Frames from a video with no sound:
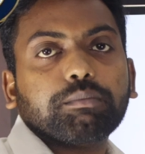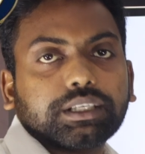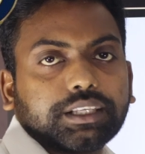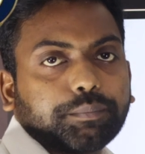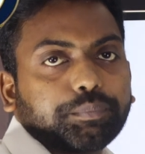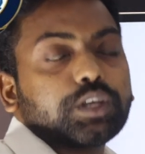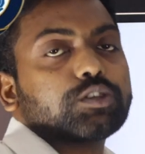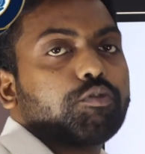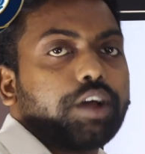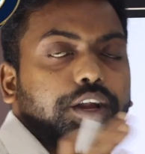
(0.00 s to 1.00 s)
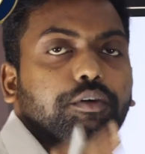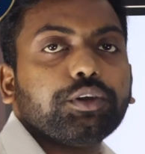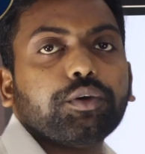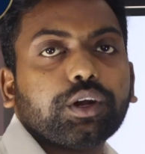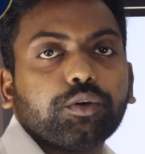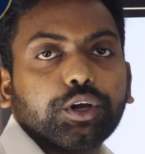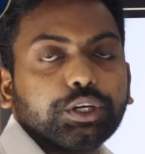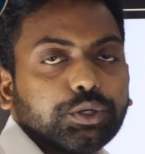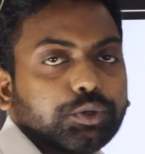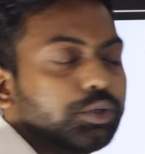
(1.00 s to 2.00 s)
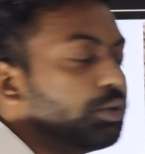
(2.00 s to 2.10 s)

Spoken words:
mother, so whenever you are going to